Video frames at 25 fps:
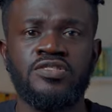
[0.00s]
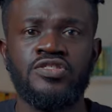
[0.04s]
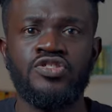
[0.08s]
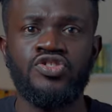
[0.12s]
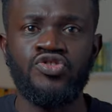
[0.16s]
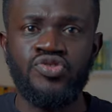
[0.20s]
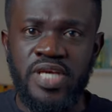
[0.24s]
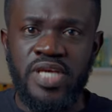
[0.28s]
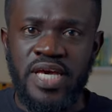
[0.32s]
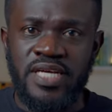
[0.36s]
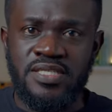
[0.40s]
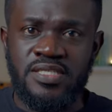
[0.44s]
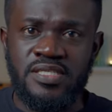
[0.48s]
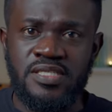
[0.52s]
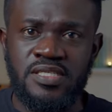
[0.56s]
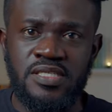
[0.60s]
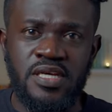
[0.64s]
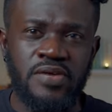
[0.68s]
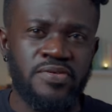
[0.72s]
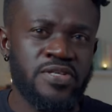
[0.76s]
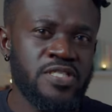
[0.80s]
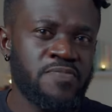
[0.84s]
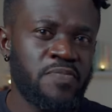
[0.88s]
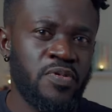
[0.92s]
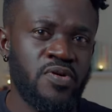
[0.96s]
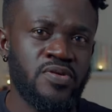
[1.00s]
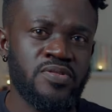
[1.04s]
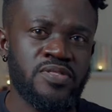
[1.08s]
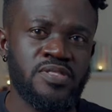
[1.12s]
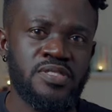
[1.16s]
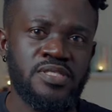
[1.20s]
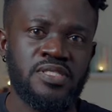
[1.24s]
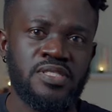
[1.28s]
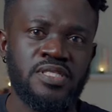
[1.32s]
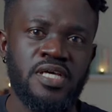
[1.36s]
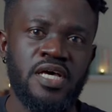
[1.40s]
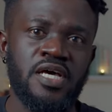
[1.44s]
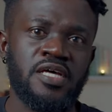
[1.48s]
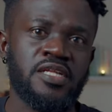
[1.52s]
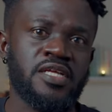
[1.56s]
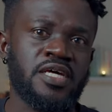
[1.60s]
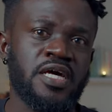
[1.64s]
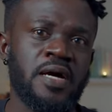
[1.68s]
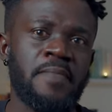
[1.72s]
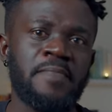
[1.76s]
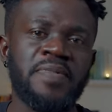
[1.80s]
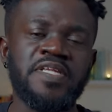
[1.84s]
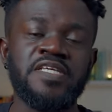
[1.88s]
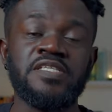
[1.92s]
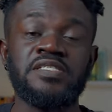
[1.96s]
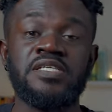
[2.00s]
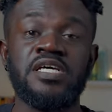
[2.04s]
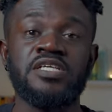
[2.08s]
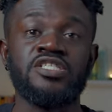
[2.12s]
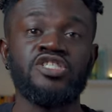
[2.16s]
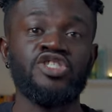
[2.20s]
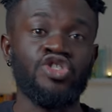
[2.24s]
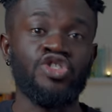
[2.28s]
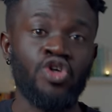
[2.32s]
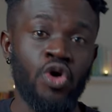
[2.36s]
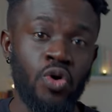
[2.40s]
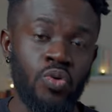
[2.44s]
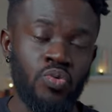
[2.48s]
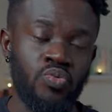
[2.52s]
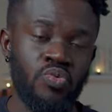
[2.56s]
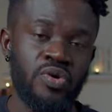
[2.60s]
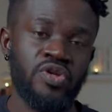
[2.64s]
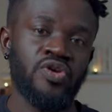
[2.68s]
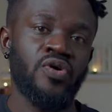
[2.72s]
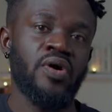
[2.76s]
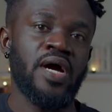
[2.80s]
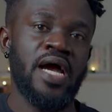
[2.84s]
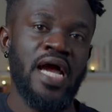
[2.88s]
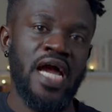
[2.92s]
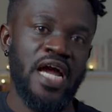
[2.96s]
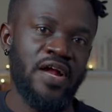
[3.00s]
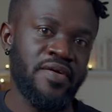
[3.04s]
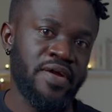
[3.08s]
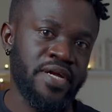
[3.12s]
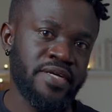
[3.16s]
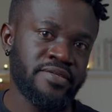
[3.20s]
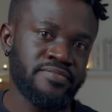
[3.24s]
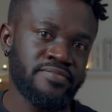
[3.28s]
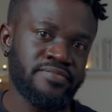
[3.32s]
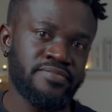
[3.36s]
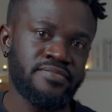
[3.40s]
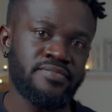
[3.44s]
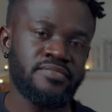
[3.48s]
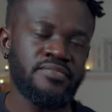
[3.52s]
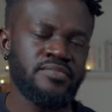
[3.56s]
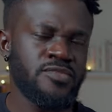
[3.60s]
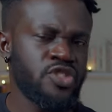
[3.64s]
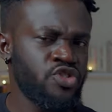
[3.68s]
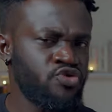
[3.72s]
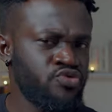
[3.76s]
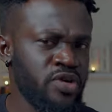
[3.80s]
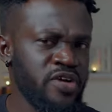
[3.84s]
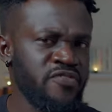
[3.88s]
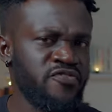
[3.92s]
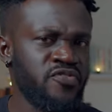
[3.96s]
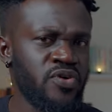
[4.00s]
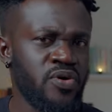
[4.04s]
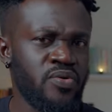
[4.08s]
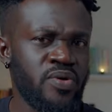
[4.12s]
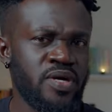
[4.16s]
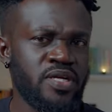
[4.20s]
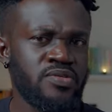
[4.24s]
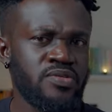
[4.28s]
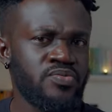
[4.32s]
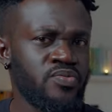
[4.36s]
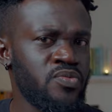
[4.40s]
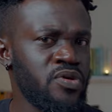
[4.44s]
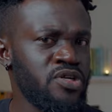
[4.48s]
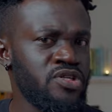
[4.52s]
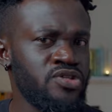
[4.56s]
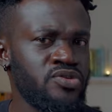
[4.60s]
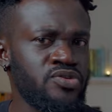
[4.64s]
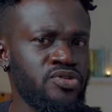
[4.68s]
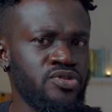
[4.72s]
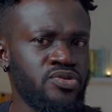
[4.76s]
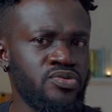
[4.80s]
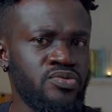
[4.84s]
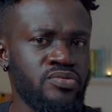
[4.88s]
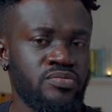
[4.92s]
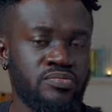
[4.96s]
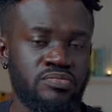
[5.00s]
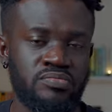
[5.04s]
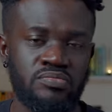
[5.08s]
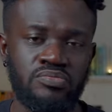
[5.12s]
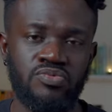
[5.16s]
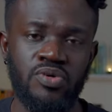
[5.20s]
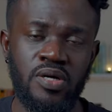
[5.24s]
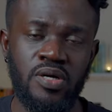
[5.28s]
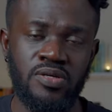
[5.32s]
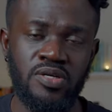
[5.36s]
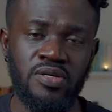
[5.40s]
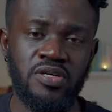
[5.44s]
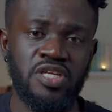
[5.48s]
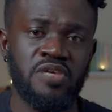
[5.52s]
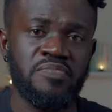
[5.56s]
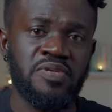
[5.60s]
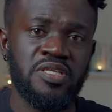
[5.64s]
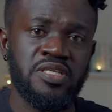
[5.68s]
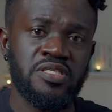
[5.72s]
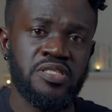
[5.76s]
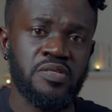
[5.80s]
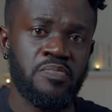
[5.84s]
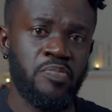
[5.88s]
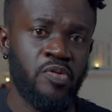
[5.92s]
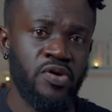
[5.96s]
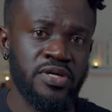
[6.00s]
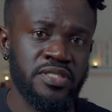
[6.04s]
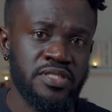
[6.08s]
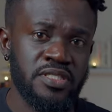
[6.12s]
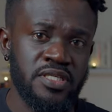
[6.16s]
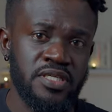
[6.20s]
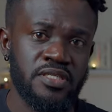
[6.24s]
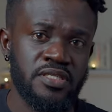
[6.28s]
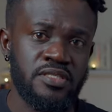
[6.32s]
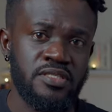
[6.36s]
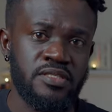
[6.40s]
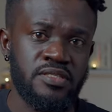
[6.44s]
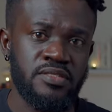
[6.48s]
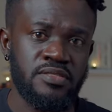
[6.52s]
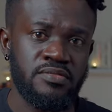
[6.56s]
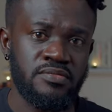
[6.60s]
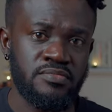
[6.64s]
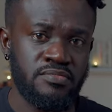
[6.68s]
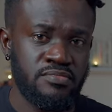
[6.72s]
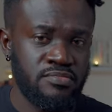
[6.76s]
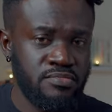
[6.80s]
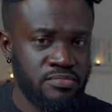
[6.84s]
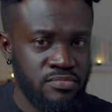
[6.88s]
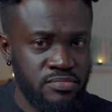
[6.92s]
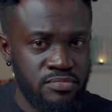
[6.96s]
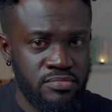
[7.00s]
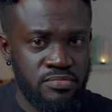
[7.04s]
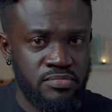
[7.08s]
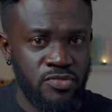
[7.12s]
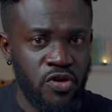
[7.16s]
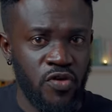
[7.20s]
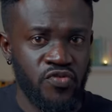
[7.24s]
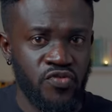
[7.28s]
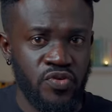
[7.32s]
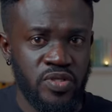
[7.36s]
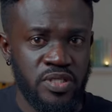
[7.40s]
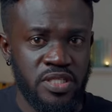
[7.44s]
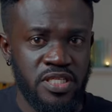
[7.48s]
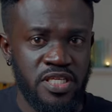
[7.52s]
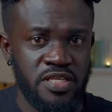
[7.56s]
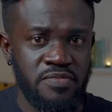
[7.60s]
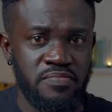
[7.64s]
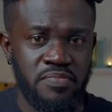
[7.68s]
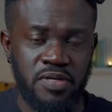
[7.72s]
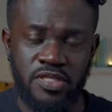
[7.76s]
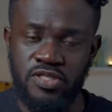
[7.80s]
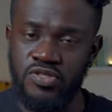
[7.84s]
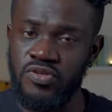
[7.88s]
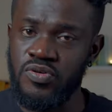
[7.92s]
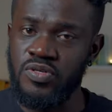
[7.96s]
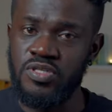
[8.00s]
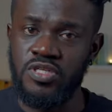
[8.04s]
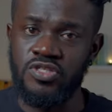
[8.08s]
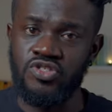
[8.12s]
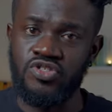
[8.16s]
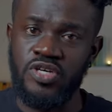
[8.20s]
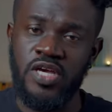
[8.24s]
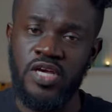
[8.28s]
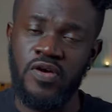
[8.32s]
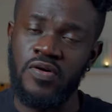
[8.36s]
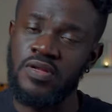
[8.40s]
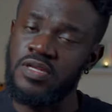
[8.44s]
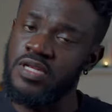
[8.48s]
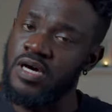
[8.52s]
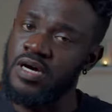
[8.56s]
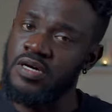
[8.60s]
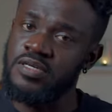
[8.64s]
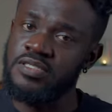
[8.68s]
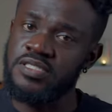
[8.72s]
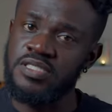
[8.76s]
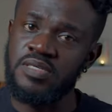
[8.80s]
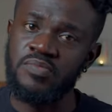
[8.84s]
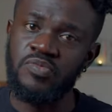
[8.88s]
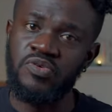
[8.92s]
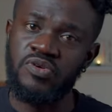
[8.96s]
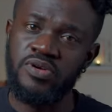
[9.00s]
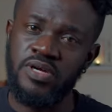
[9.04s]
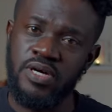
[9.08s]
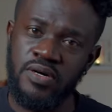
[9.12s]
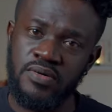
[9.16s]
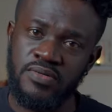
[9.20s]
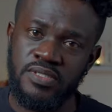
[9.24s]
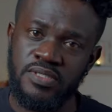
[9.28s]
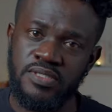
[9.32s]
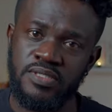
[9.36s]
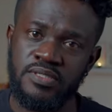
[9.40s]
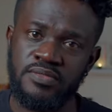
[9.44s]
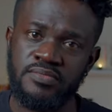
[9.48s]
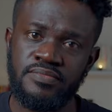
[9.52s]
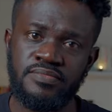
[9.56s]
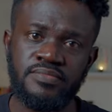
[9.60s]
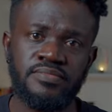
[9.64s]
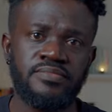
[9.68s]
You get a response, and the company says, "Nope, we're not hiring." Straightforward, what do? Well, you're going to be disappointed, obviously, but you're going to try your luck somewhere else.